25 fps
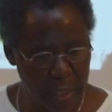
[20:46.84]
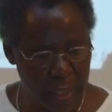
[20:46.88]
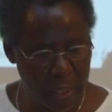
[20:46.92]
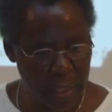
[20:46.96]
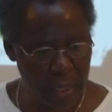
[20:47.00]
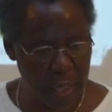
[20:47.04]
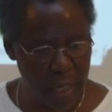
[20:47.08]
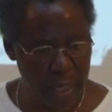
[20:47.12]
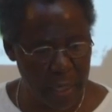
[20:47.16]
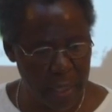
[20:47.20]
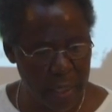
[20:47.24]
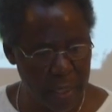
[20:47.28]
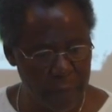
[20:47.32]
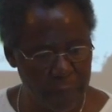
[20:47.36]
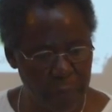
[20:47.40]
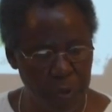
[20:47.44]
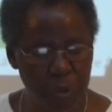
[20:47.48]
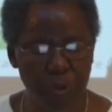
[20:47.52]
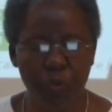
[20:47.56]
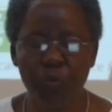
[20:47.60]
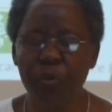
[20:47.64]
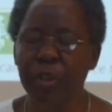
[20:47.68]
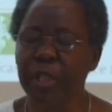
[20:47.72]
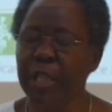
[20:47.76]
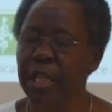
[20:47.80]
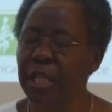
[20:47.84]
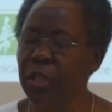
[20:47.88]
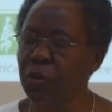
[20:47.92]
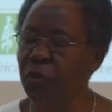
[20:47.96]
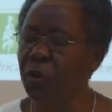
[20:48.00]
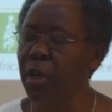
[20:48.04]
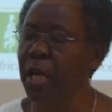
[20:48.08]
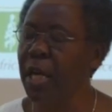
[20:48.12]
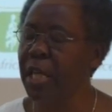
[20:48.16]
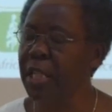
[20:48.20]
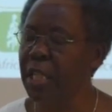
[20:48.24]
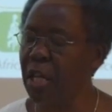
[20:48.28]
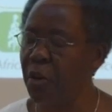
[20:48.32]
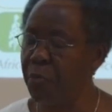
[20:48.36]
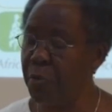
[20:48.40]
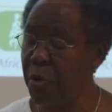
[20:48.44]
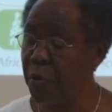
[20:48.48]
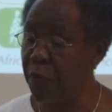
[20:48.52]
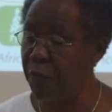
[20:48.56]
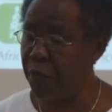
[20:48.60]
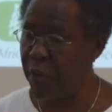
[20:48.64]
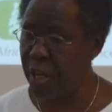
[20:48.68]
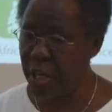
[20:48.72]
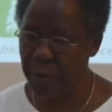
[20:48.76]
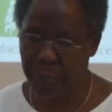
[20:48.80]
really, and the scholars
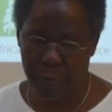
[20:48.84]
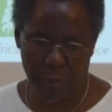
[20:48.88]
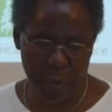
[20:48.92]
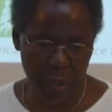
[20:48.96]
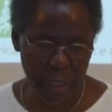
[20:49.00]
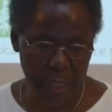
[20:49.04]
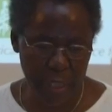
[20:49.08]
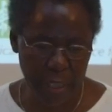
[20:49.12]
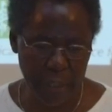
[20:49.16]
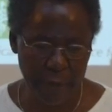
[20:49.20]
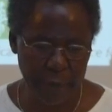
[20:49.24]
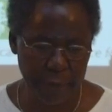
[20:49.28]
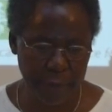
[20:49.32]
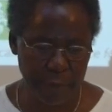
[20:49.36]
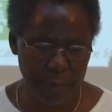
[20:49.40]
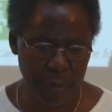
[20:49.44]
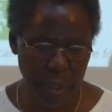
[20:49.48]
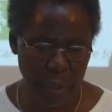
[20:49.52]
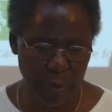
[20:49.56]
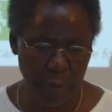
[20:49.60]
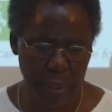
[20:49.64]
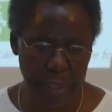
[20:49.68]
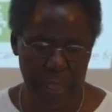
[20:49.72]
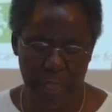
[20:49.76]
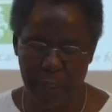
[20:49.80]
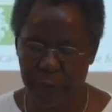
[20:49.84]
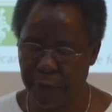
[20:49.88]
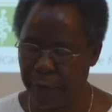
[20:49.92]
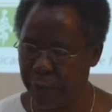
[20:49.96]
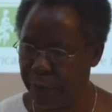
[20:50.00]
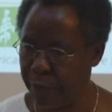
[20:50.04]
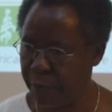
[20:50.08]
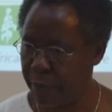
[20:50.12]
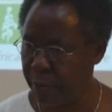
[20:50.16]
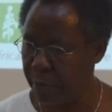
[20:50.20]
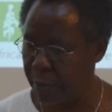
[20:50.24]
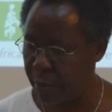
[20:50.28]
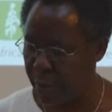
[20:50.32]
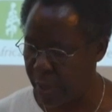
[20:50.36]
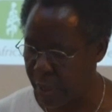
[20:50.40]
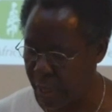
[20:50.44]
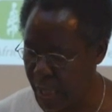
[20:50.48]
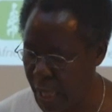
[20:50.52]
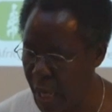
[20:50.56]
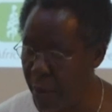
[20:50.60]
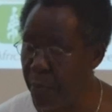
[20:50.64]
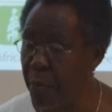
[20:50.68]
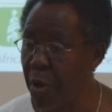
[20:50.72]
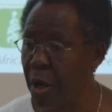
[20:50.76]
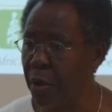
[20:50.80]
have been very positive because they've
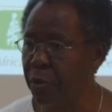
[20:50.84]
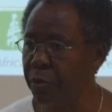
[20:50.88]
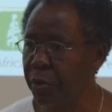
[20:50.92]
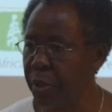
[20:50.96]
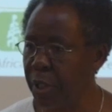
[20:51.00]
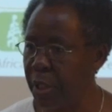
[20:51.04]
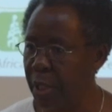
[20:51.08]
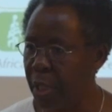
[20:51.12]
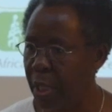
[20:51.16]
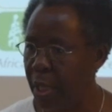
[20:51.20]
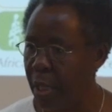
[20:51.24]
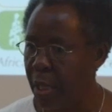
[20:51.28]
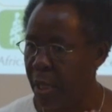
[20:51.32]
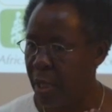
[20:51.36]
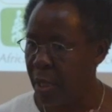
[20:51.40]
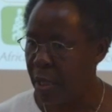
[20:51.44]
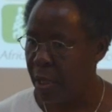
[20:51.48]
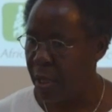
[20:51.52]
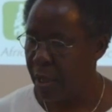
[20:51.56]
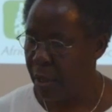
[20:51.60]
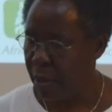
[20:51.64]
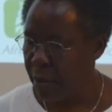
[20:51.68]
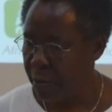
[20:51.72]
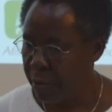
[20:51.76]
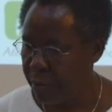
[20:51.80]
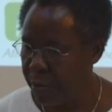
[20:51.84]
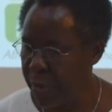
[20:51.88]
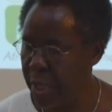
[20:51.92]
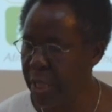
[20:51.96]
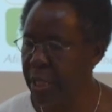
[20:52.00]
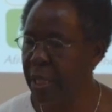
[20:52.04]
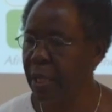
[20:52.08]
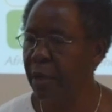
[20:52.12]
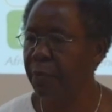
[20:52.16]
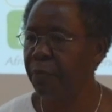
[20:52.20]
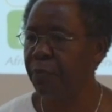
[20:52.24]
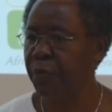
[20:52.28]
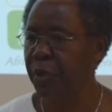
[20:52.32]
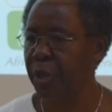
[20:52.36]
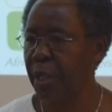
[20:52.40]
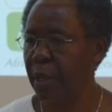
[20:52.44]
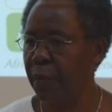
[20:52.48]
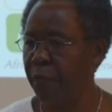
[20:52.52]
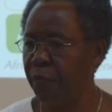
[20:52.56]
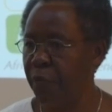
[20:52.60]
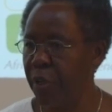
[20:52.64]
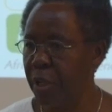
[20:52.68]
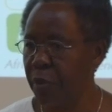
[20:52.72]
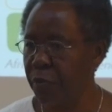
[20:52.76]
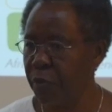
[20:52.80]
come out, made them
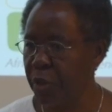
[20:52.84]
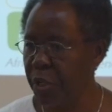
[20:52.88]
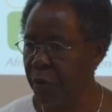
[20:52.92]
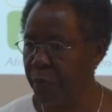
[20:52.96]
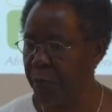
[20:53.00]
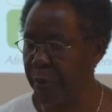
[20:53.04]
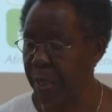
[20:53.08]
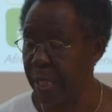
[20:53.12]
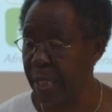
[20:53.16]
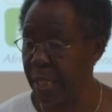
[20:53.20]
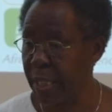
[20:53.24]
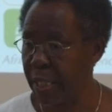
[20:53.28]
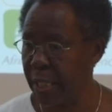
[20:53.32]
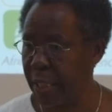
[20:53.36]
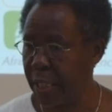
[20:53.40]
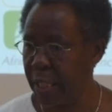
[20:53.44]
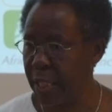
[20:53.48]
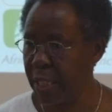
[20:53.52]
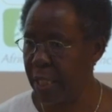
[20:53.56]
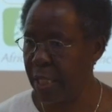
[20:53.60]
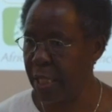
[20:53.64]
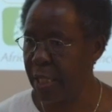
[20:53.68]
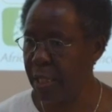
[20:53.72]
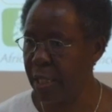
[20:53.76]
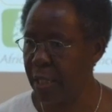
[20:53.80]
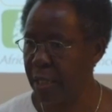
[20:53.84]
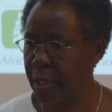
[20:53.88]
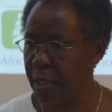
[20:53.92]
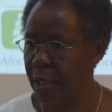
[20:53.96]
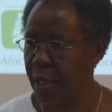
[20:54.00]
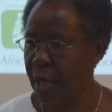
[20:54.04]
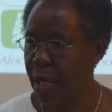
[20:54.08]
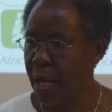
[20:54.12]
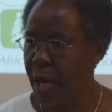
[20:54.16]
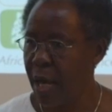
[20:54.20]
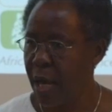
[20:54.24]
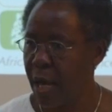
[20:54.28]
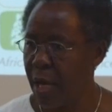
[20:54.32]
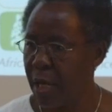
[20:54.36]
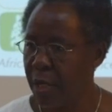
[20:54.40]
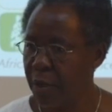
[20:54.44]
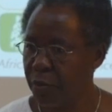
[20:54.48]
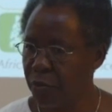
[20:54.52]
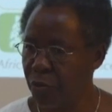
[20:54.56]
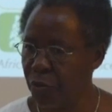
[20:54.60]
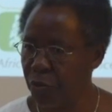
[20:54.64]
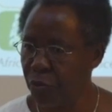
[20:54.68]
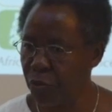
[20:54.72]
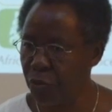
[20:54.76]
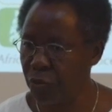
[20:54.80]
some very good presentations
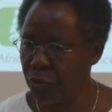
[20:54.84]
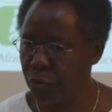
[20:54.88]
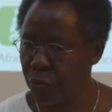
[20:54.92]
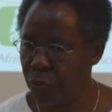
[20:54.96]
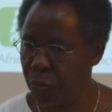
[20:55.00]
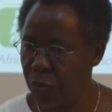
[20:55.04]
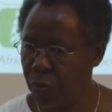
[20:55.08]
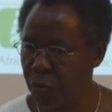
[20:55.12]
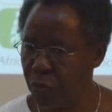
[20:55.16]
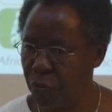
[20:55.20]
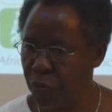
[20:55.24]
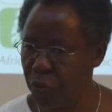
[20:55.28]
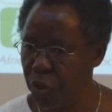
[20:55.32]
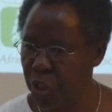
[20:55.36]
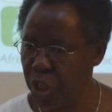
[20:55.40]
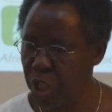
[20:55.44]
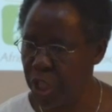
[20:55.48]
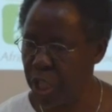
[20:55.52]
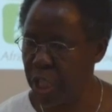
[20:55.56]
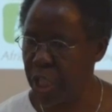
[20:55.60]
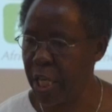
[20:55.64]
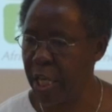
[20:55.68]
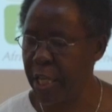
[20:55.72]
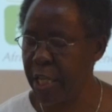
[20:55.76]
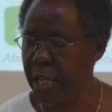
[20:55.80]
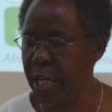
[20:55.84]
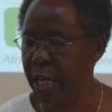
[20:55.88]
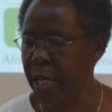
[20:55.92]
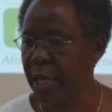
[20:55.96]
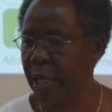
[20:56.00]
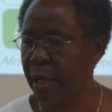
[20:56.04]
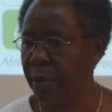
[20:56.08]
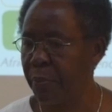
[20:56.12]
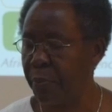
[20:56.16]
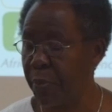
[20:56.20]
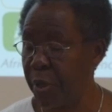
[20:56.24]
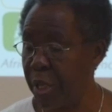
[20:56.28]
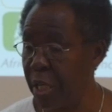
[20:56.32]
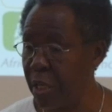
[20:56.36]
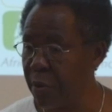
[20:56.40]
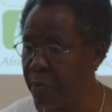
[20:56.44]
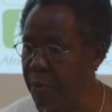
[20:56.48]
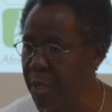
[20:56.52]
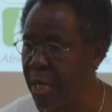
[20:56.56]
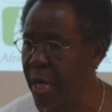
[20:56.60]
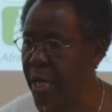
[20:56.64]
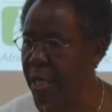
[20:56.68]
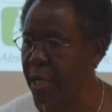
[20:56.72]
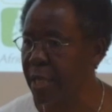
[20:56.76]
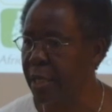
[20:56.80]
to share their
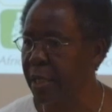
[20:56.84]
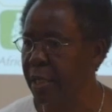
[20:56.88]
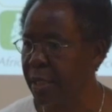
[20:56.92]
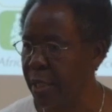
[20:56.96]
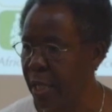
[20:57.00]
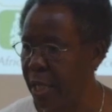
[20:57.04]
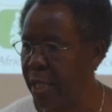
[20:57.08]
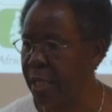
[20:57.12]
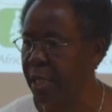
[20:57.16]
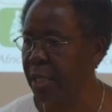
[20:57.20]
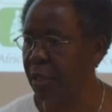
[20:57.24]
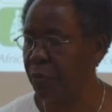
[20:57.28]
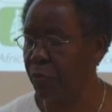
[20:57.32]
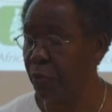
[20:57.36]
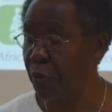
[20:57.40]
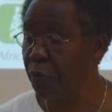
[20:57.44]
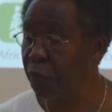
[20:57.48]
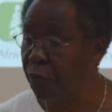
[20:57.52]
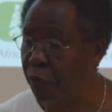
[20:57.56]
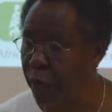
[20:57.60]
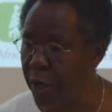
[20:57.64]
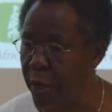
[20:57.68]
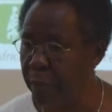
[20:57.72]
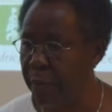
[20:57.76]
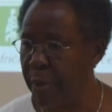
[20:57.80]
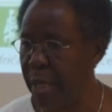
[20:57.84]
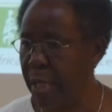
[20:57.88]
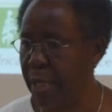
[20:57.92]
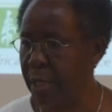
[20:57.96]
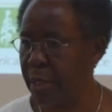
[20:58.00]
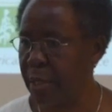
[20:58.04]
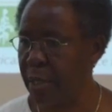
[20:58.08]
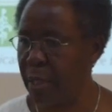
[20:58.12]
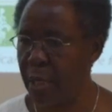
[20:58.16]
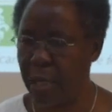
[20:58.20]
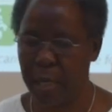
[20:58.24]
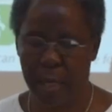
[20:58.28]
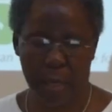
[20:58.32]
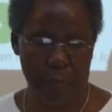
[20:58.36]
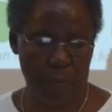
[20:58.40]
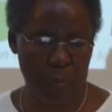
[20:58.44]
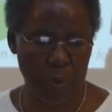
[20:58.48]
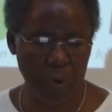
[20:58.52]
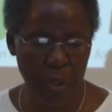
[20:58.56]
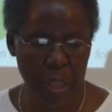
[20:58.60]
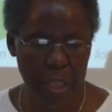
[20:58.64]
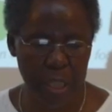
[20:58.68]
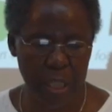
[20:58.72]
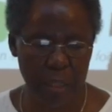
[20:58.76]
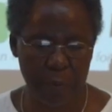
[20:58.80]
preliminary results with farmers
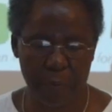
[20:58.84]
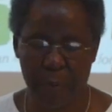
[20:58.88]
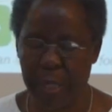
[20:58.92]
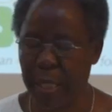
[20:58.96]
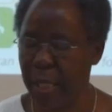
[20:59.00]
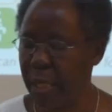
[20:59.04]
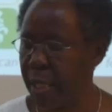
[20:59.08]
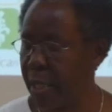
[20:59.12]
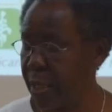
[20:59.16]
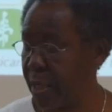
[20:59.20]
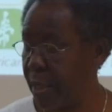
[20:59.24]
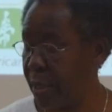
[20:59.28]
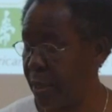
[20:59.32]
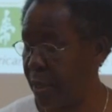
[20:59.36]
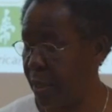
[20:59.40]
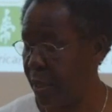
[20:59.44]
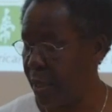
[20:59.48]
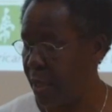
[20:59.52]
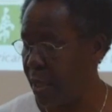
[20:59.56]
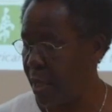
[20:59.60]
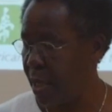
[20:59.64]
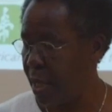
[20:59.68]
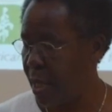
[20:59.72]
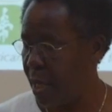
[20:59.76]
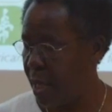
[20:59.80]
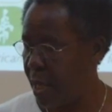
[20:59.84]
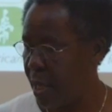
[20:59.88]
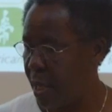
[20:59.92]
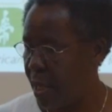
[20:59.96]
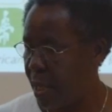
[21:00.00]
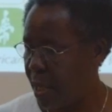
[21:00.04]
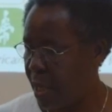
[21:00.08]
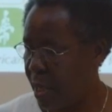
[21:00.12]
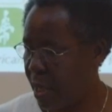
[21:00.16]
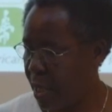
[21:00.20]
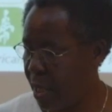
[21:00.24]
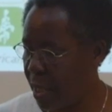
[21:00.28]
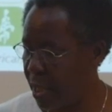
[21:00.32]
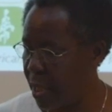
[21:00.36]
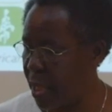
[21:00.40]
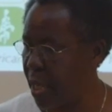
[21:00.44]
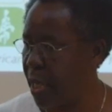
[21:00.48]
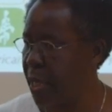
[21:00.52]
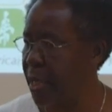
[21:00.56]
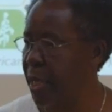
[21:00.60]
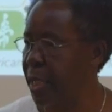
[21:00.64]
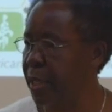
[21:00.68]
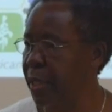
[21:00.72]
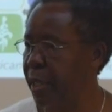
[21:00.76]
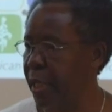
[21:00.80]
and policymakers and
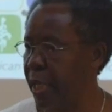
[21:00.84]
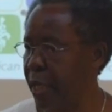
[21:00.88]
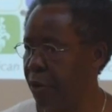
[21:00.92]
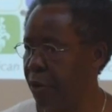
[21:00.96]
the other